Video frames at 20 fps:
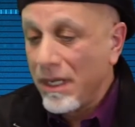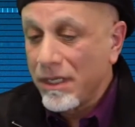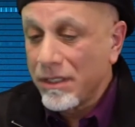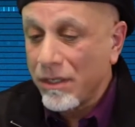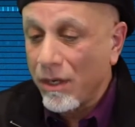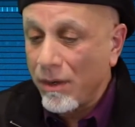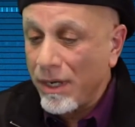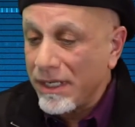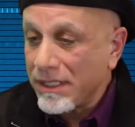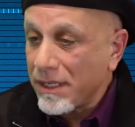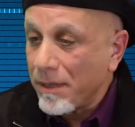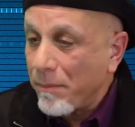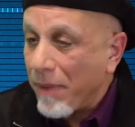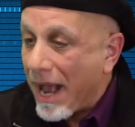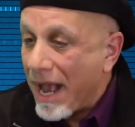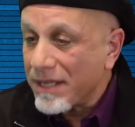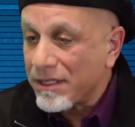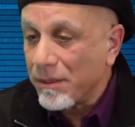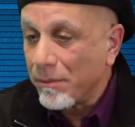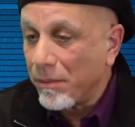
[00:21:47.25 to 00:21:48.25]
So is it
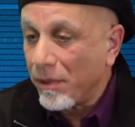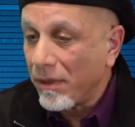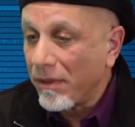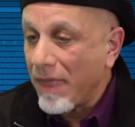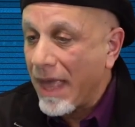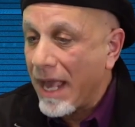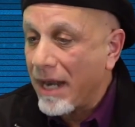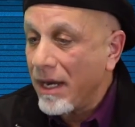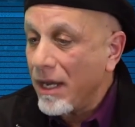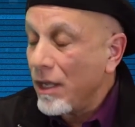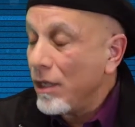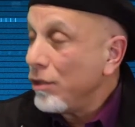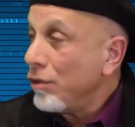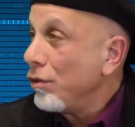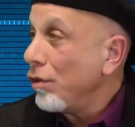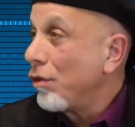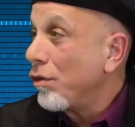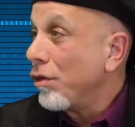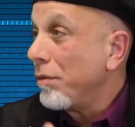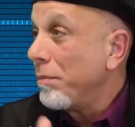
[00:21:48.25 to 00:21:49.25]
possible that
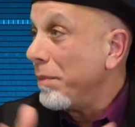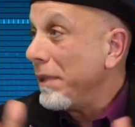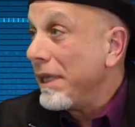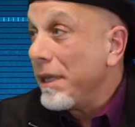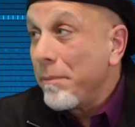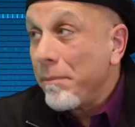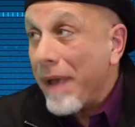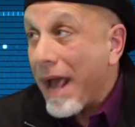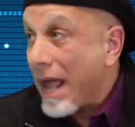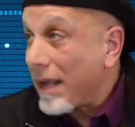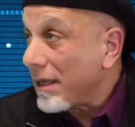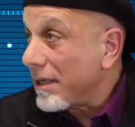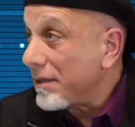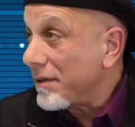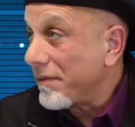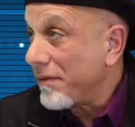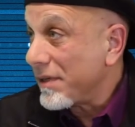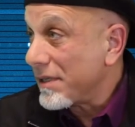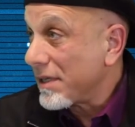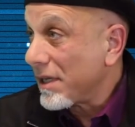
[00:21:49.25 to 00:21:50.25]
you could be in
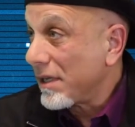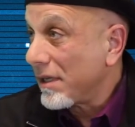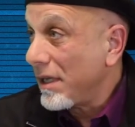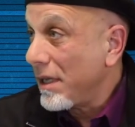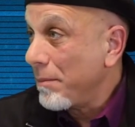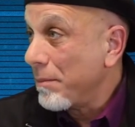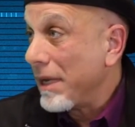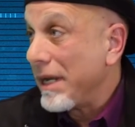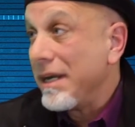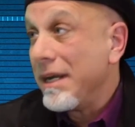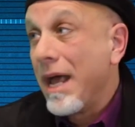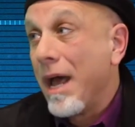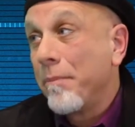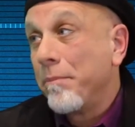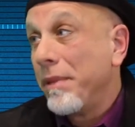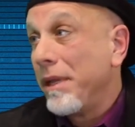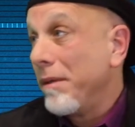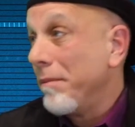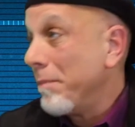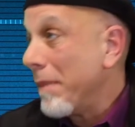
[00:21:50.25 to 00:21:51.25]
balance physically but
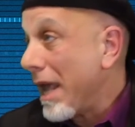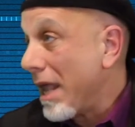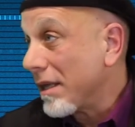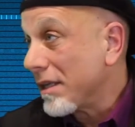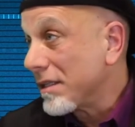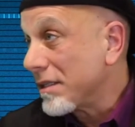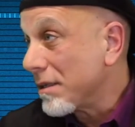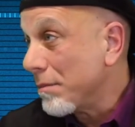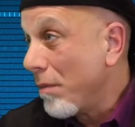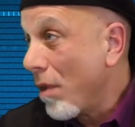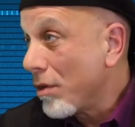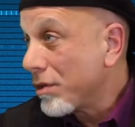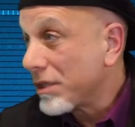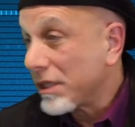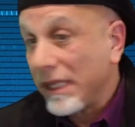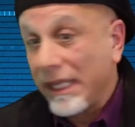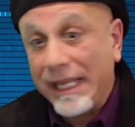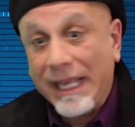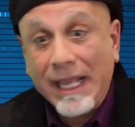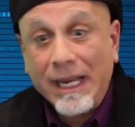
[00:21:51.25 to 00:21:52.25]
not be in balance
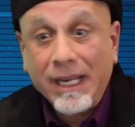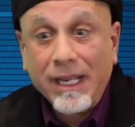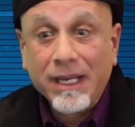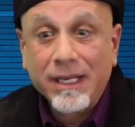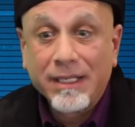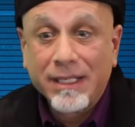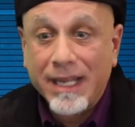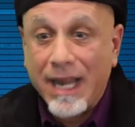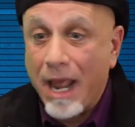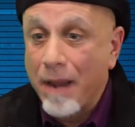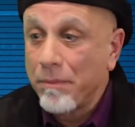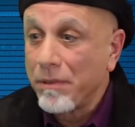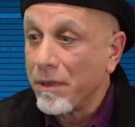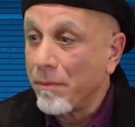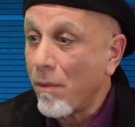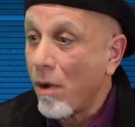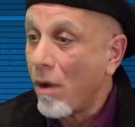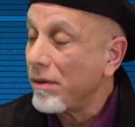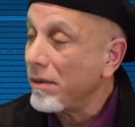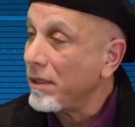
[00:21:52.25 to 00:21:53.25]
emotionally? Getting into that
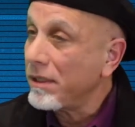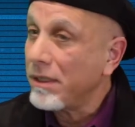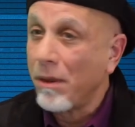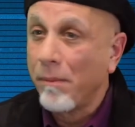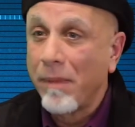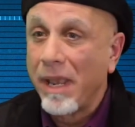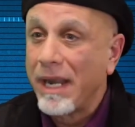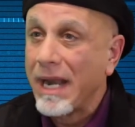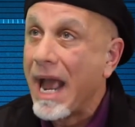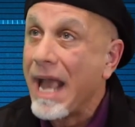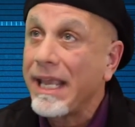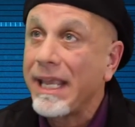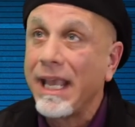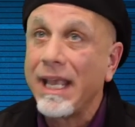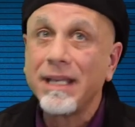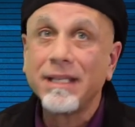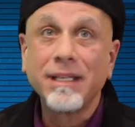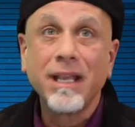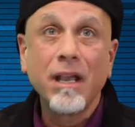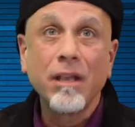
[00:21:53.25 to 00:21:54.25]
domain, I
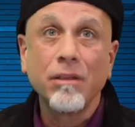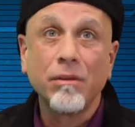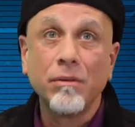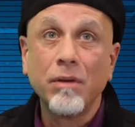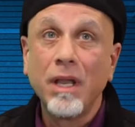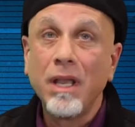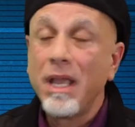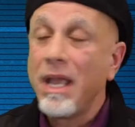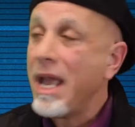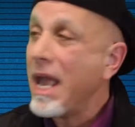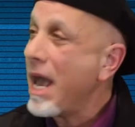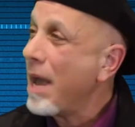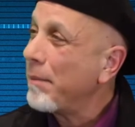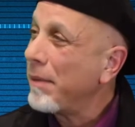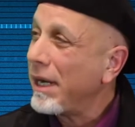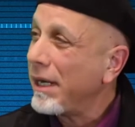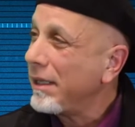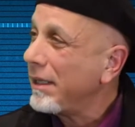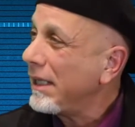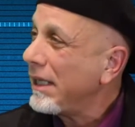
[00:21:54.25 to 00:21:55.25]
can't tell you how
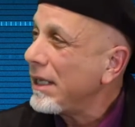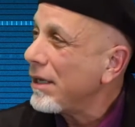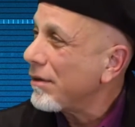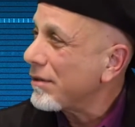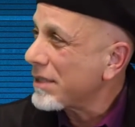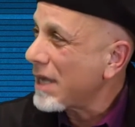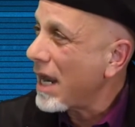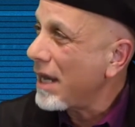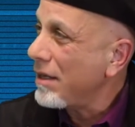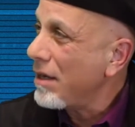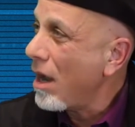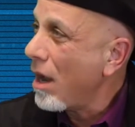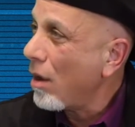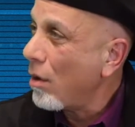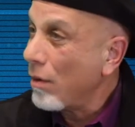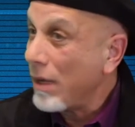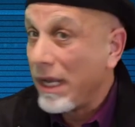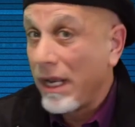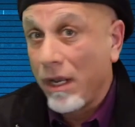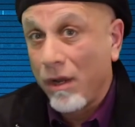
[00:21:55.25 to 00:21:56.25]
many leaders I
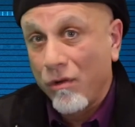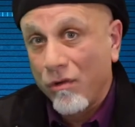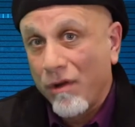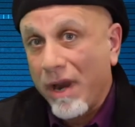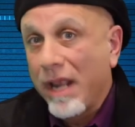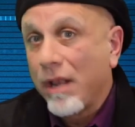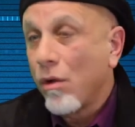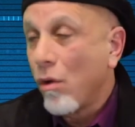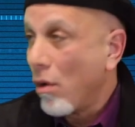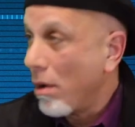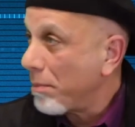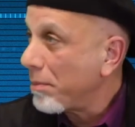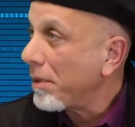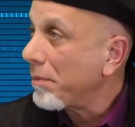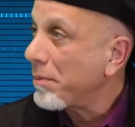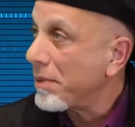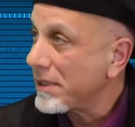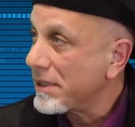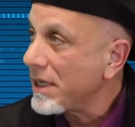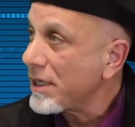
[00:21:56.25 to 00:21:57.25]
know in great
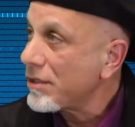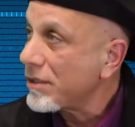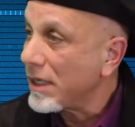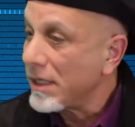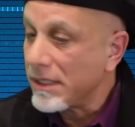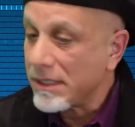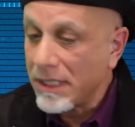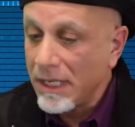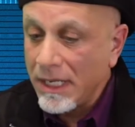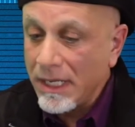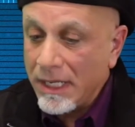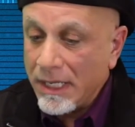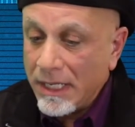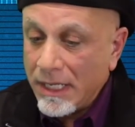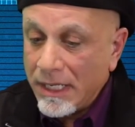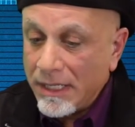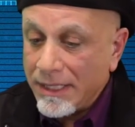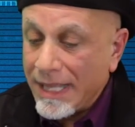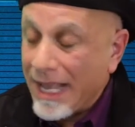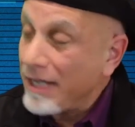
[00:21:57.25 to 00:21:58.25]
corporate positions
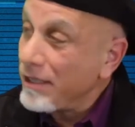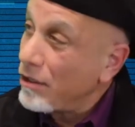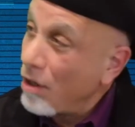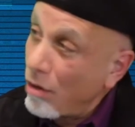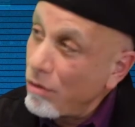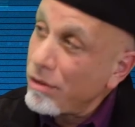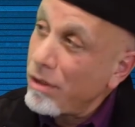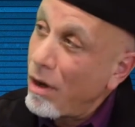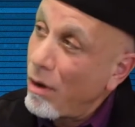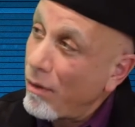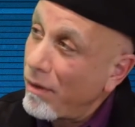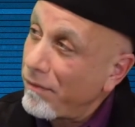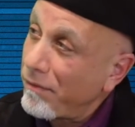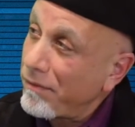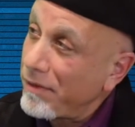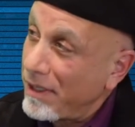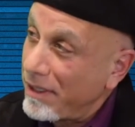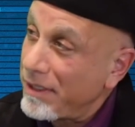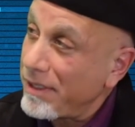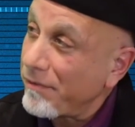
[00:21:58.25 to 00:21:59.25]
that don't know
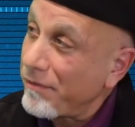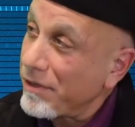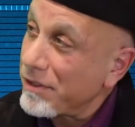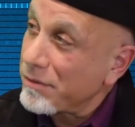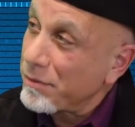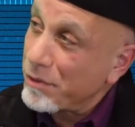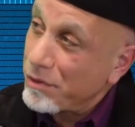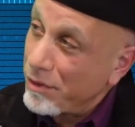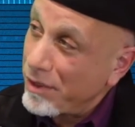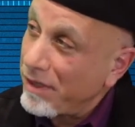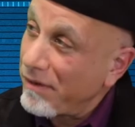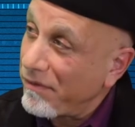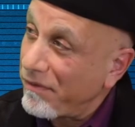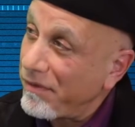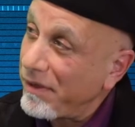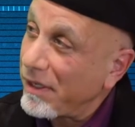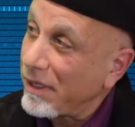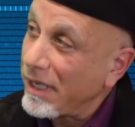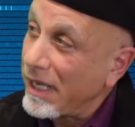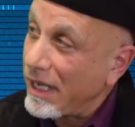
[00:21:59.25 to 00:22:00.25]
the difference between a
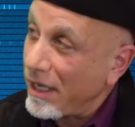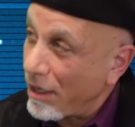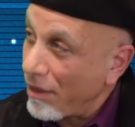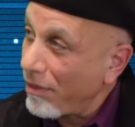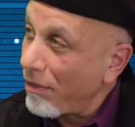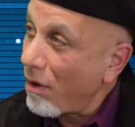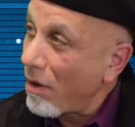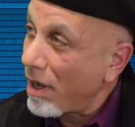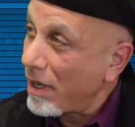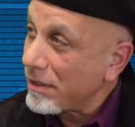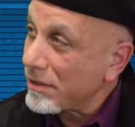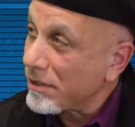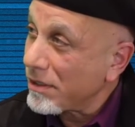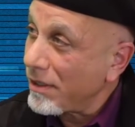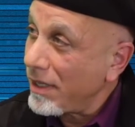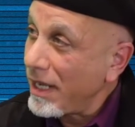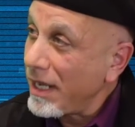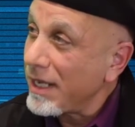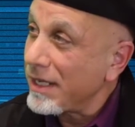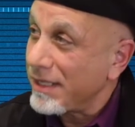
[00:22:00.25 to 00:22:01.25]
feeling and a thought.
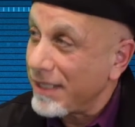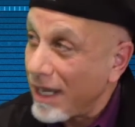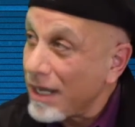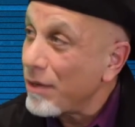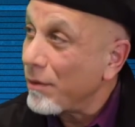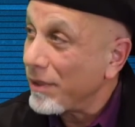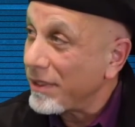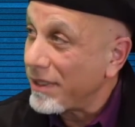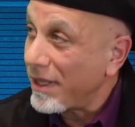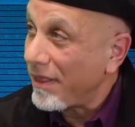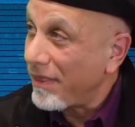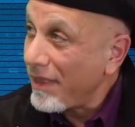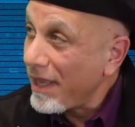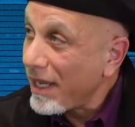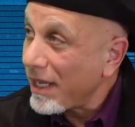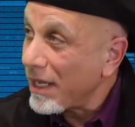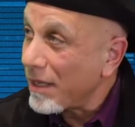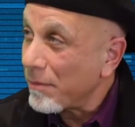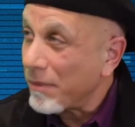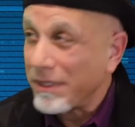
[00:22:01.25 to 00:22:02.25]
So they can tell you what they're
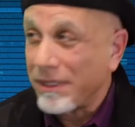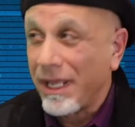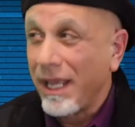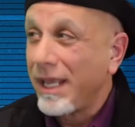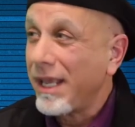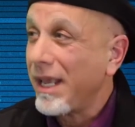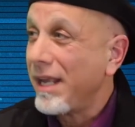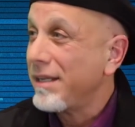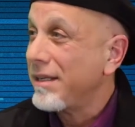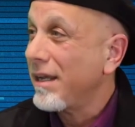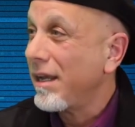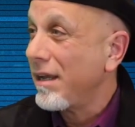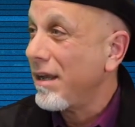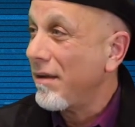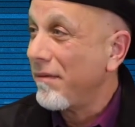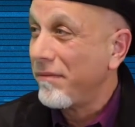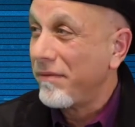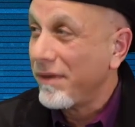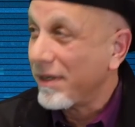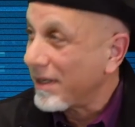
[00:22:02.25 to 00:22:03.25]
thinking, but they can't tell
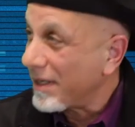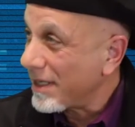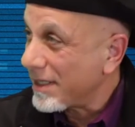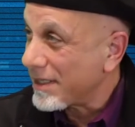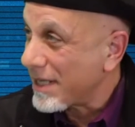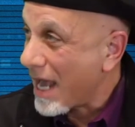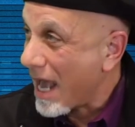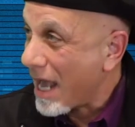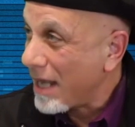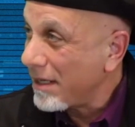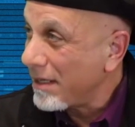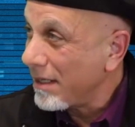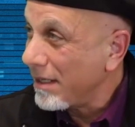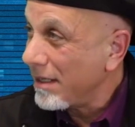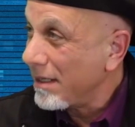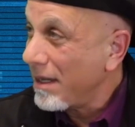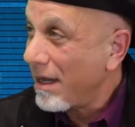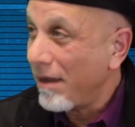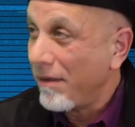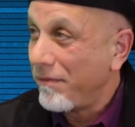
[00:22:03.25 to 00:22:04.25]
you I'm feeling sad,
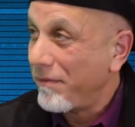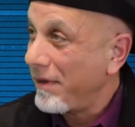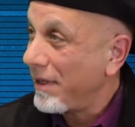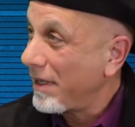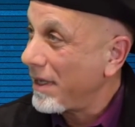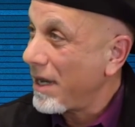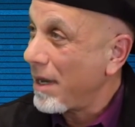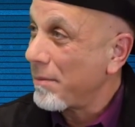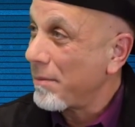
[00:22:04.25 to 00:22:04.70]
I'm feeling